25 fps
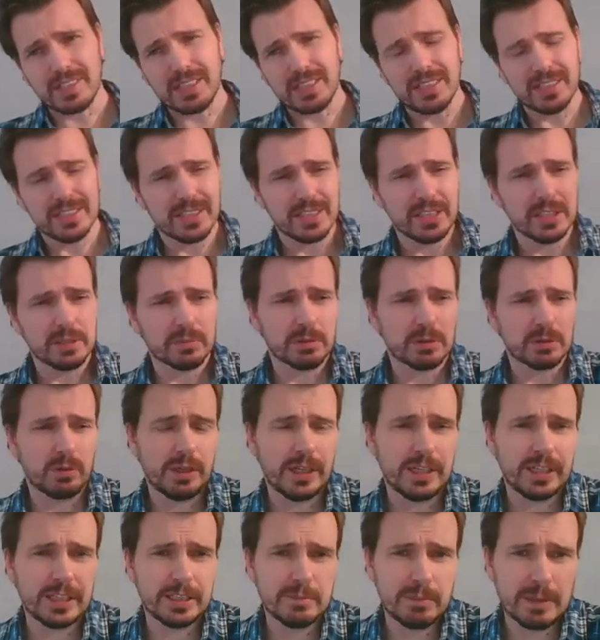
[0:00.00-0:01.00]
It's a little bit
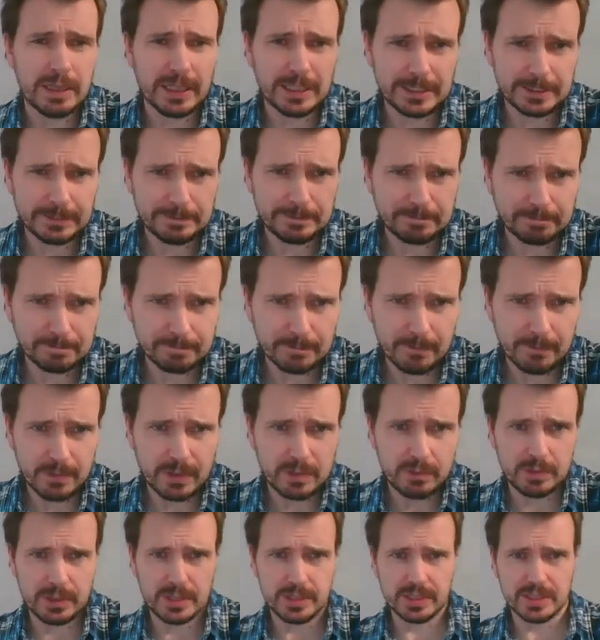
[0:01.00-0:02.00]
weird, but
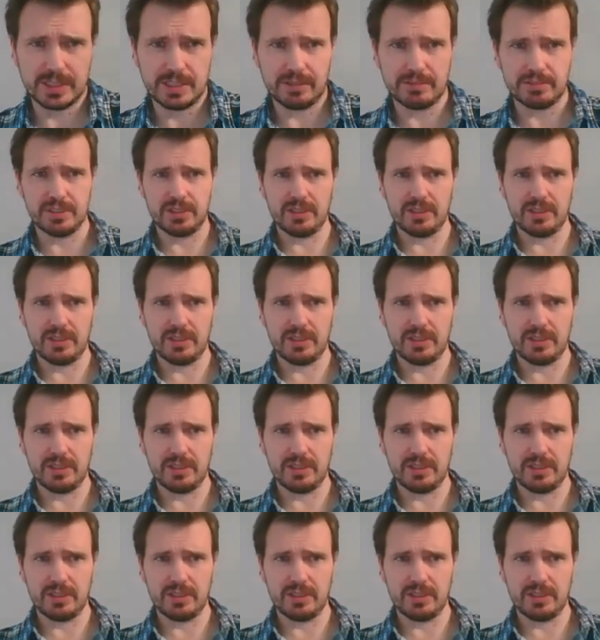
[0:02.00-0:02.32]
we just have